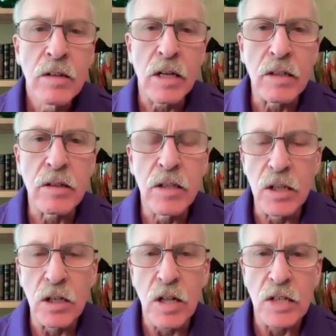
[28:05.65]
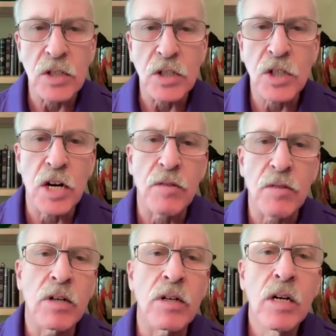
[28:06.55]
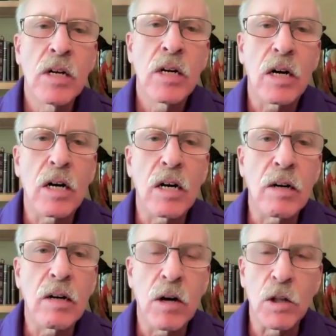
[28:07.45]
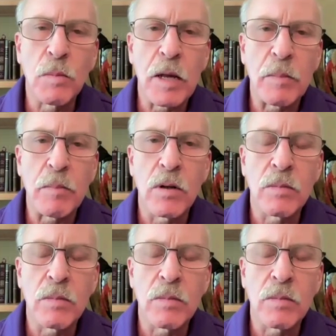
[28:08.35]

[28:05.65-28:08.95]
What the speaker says: They did the classic chevron. Other people,